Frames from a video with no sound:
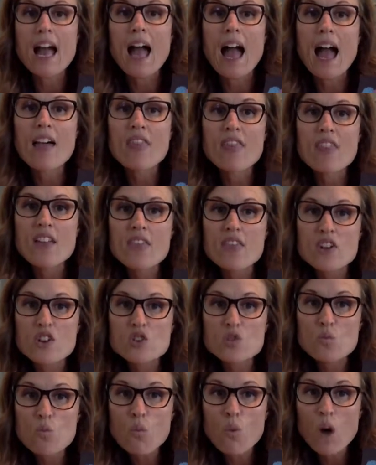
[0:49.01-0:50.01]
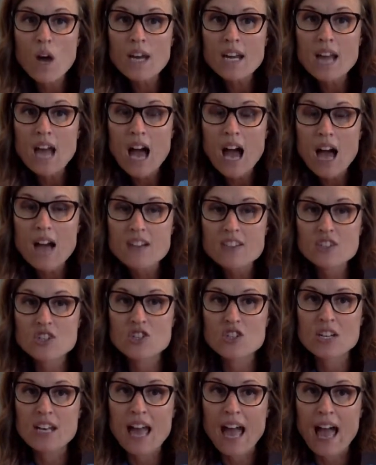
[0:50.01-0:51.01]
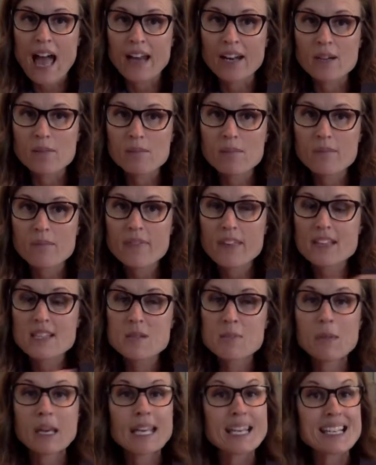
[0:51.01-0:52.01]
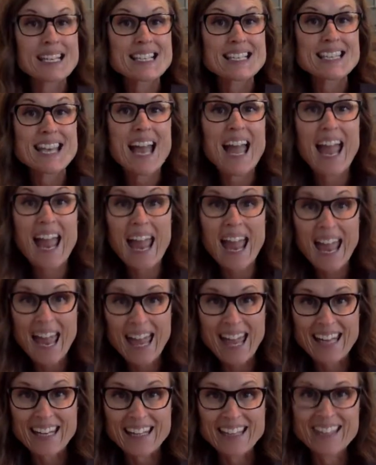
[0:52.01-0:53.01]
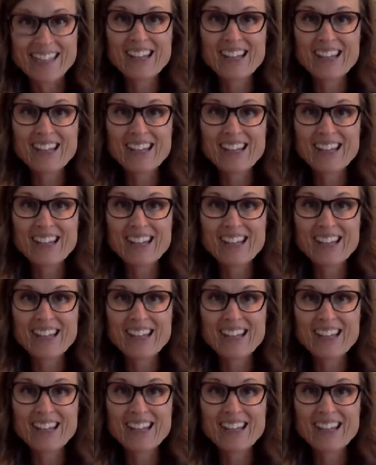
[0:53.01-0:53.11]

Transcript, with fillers: and then there's one oxygen atom, that's Mickey's head.